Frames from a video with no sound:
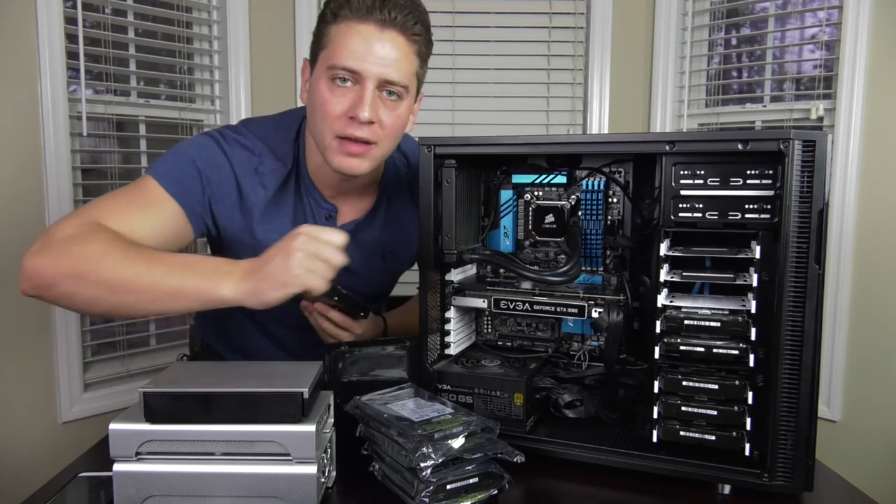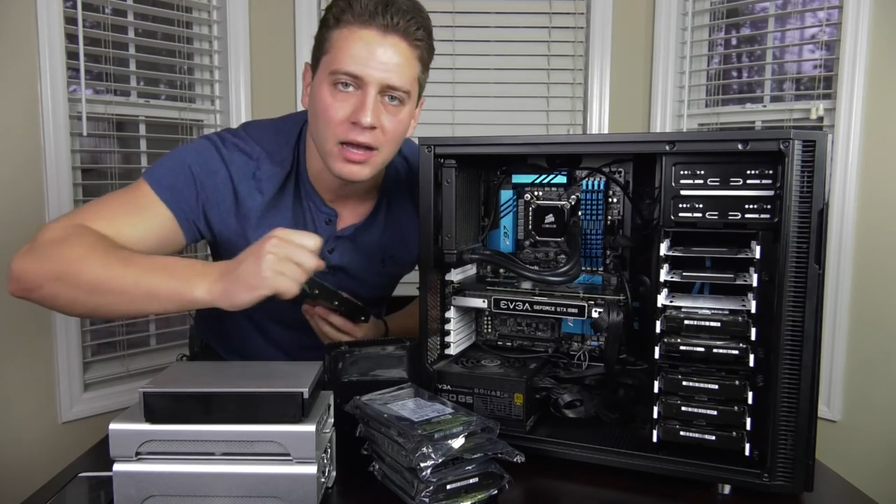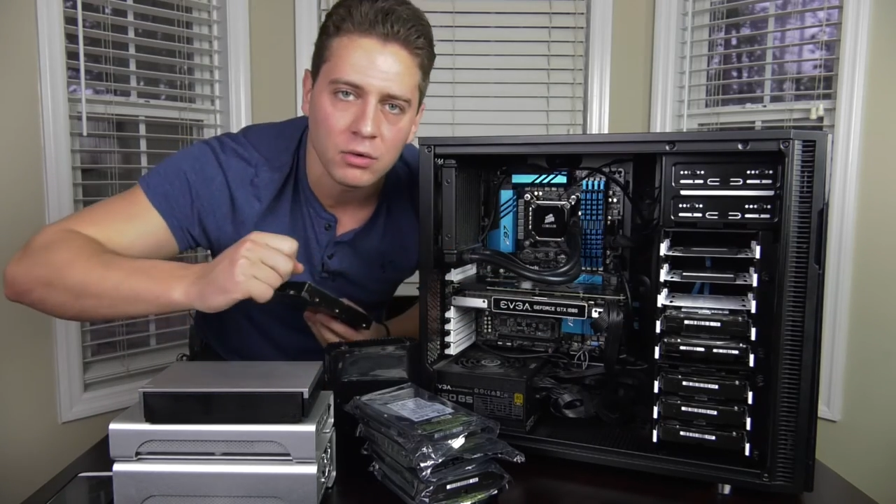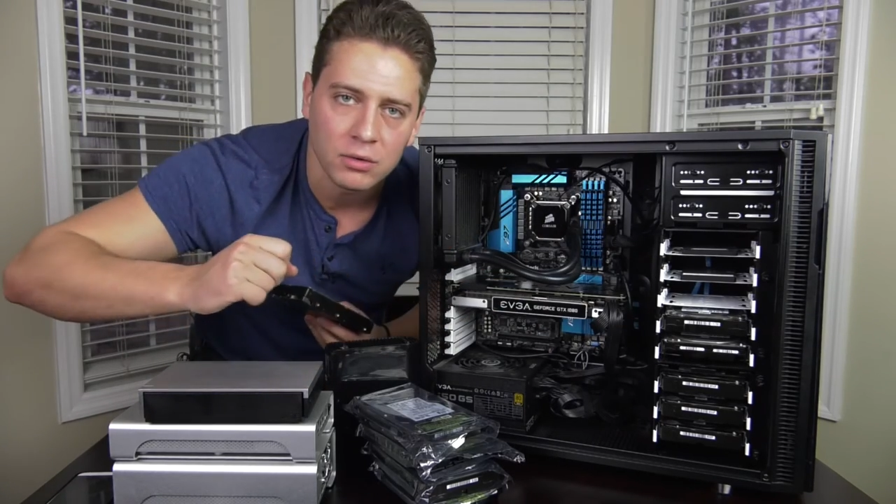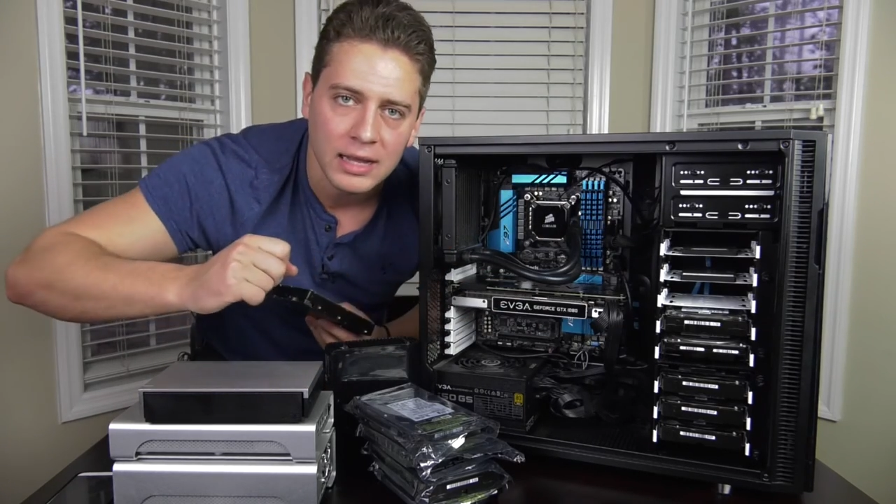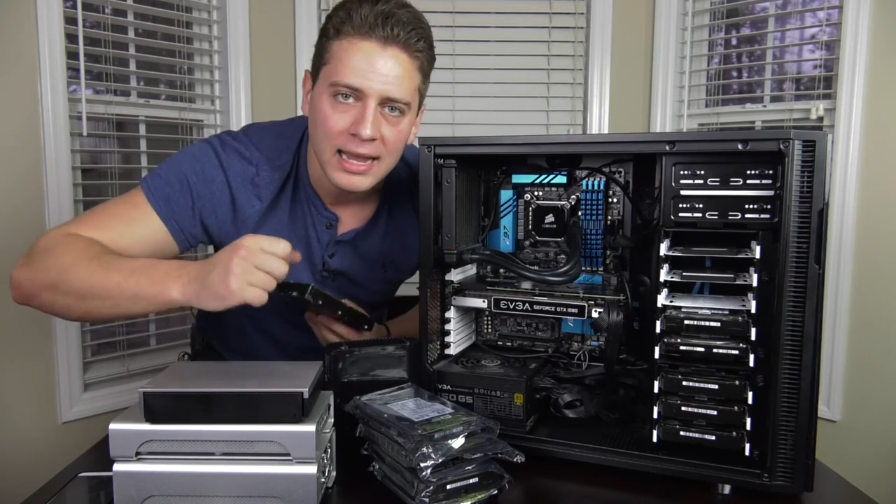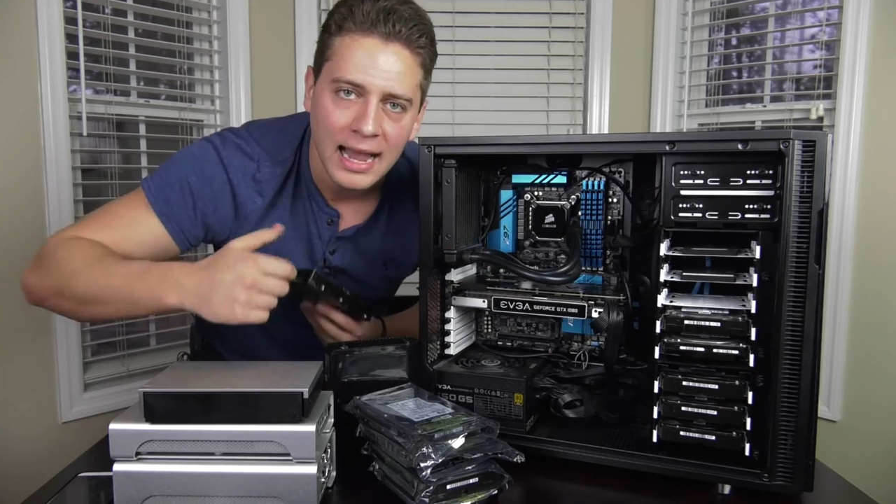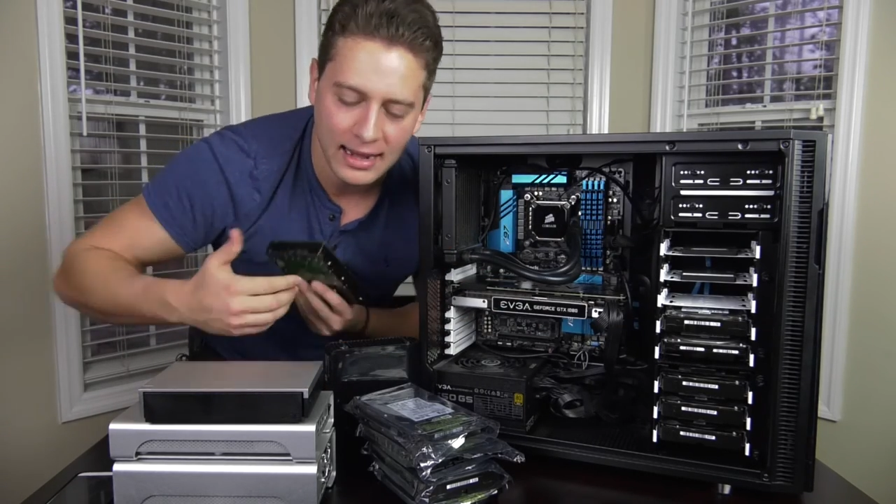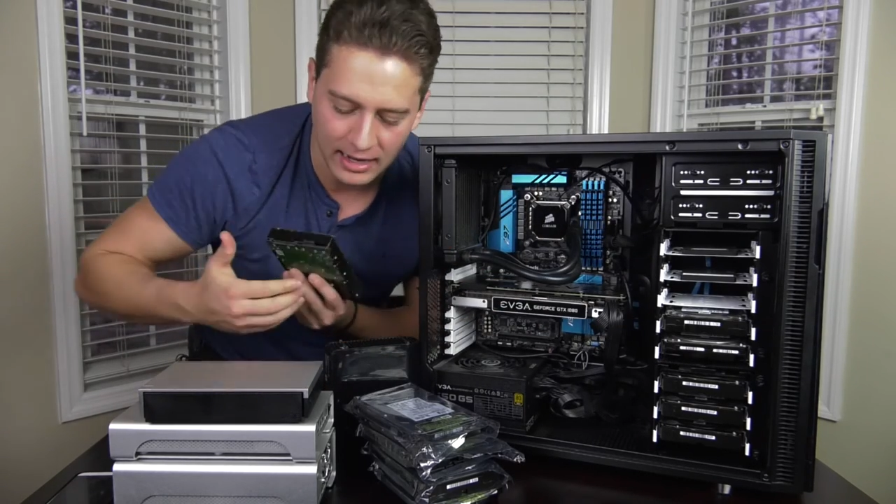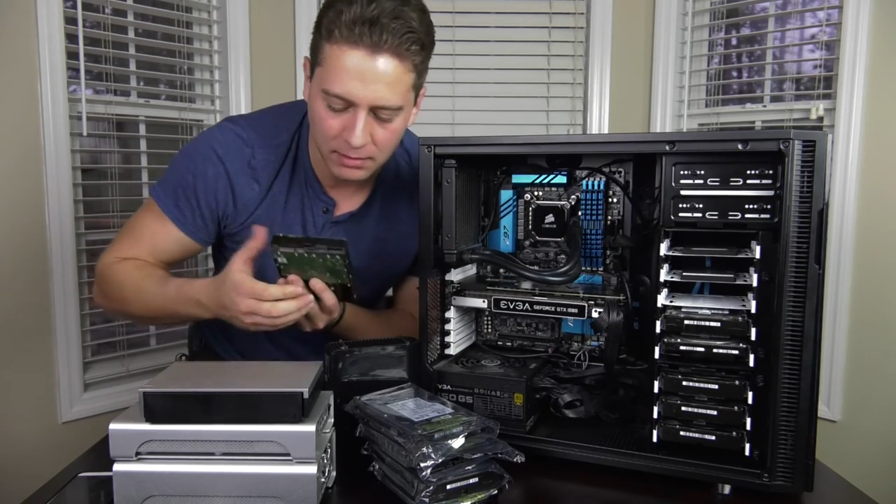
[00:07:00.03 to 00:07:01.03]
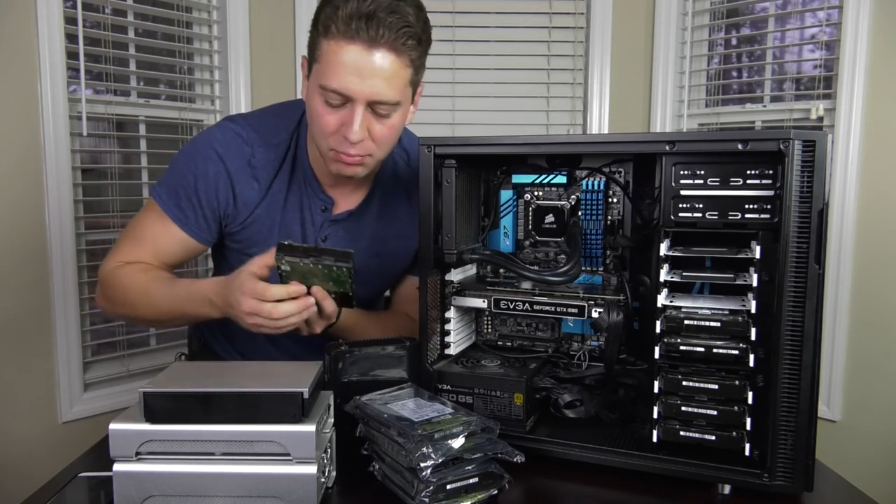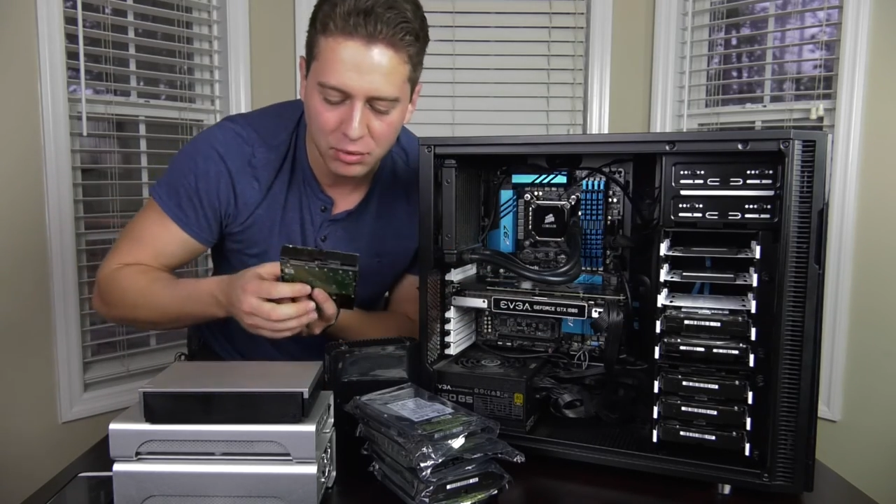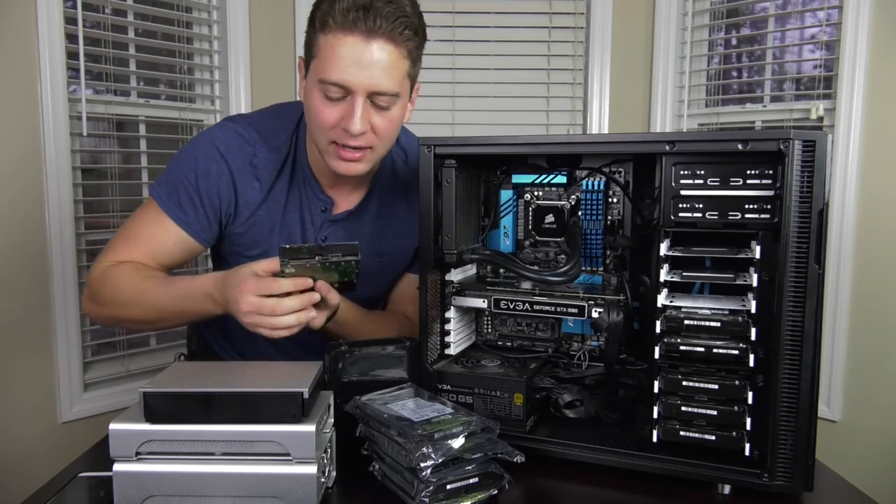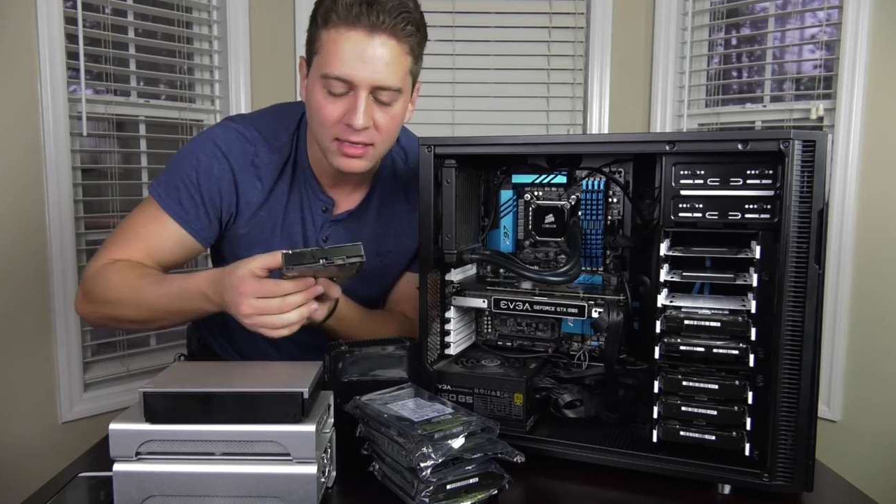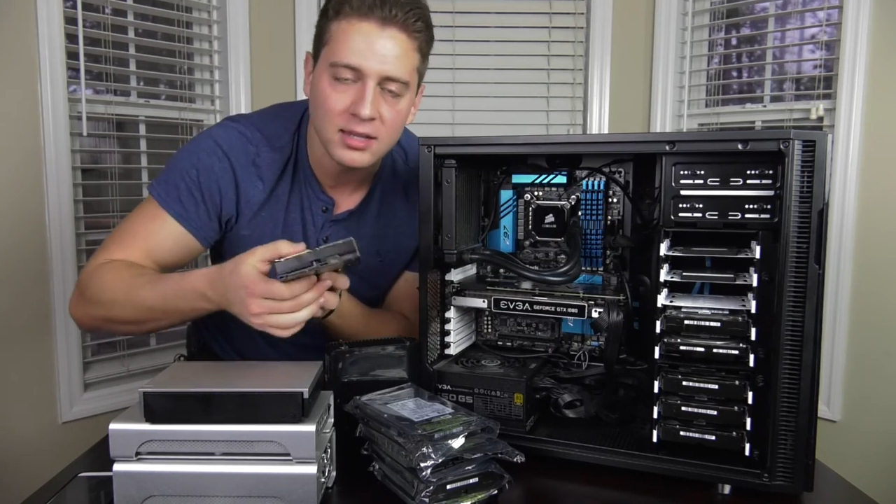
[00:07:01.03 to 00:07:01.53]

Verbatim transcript: out, and I could put in